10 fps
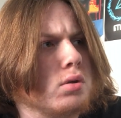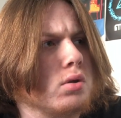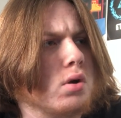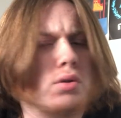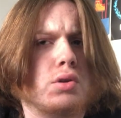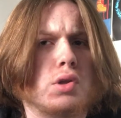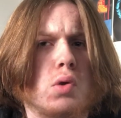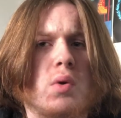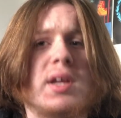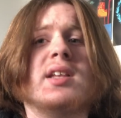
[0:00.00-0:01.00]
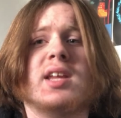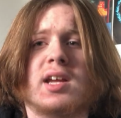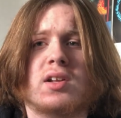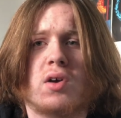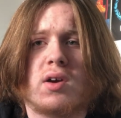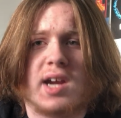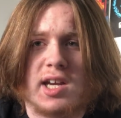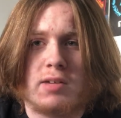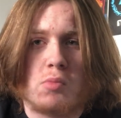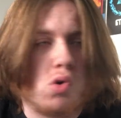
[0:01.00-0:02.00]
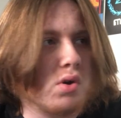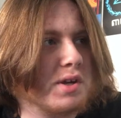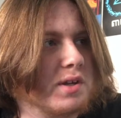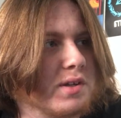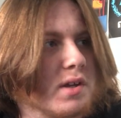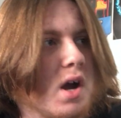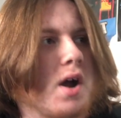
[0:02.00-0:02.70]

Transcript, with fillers: not doing TikTok anymore, cause